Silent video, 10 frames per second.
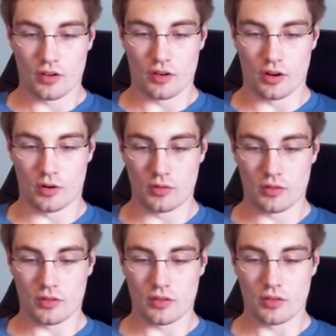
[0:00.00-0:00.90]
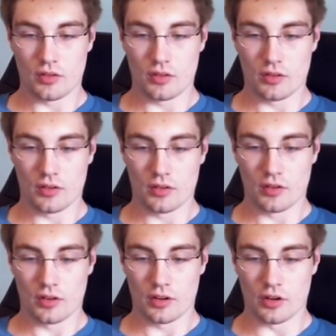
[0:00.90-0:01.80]
Oh?
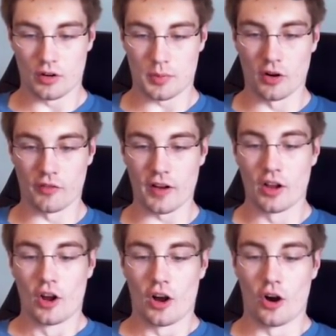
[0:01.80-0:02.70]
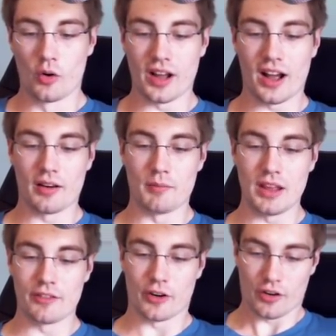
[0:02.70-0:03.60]
Go to profile. Oh god,
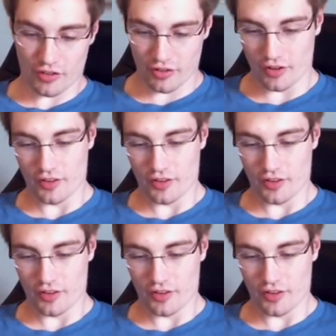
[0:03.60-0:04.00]
Miiverse.